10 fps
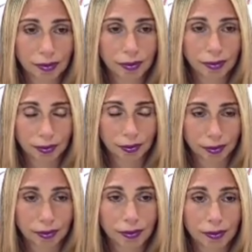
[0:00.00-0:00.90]

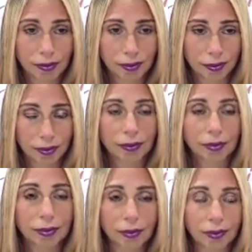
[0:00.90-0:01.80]

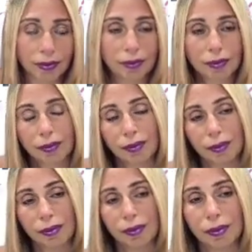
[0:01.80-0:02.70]

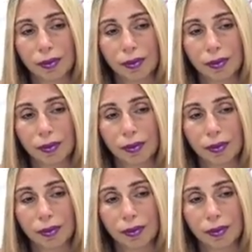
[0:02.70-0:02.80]
[no speech]